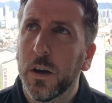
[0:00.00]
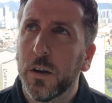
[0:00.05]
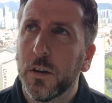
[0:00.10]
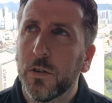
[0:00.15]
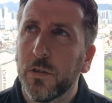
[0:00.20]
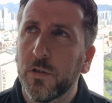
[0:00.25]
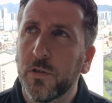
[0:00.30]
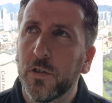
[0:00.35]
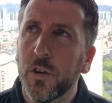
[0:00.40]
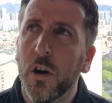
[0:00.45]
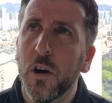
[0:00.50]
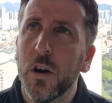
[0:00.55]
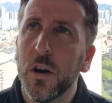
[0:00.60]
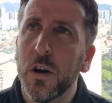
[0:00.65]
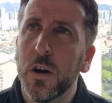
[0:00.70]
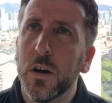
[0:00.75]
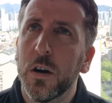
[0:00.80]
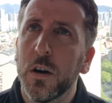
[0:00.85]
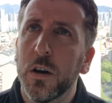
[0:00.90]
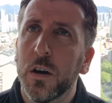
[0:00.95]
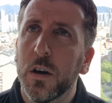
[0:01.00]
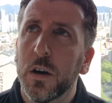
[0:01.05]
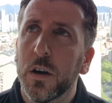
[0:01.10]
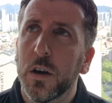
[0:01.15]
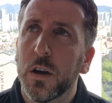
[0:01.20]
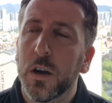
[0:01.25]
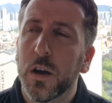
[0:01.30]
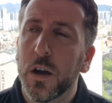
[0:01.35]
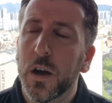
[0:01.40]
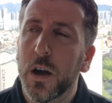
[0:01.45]
Sarr,
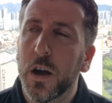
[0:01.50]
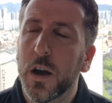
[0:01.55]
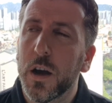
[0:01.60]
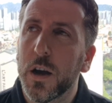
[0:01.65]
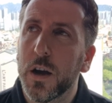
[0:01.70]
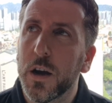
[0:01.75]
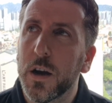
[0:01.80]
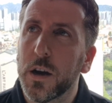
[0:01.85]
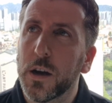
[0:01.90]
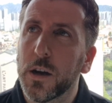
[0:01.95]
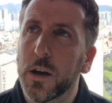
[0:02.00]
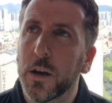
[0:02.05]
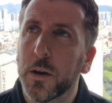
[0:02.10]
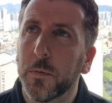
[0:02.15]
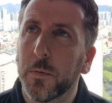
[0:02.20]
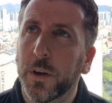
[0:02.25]
uh,